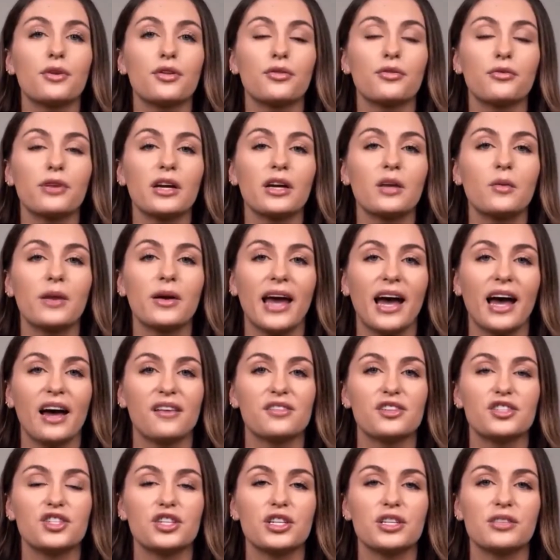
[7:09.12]
3, we have
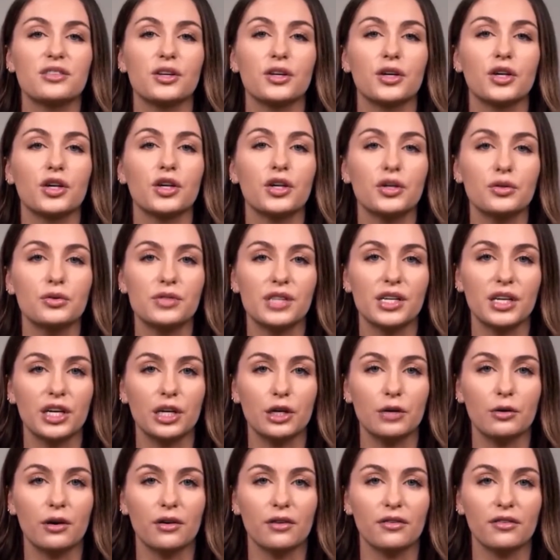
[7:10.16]
she's accusing
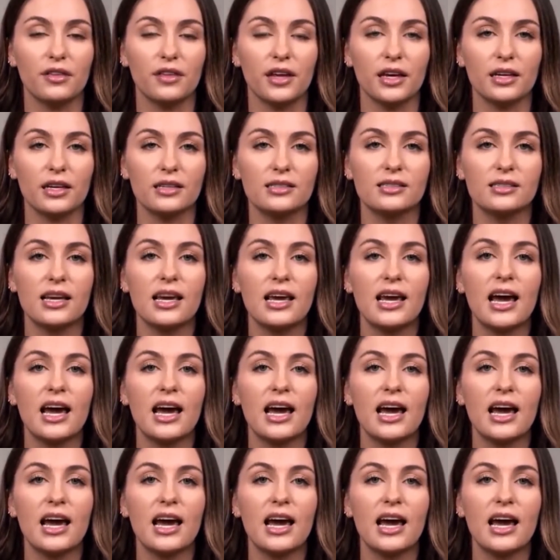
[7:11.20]
you of things.